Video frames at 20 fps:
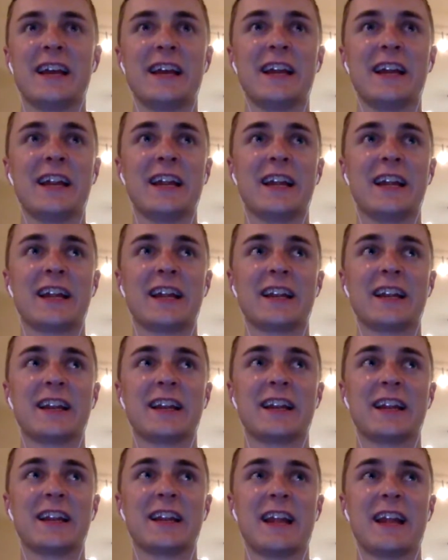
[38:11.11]
and
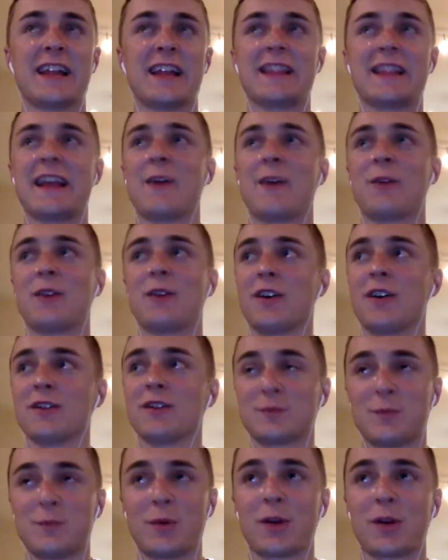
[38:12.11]
that would
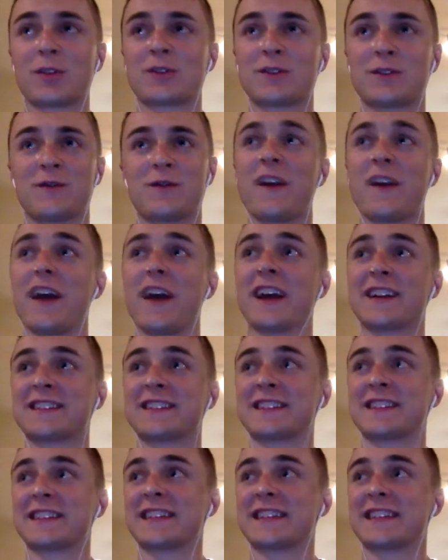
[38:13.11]
cause birth defects,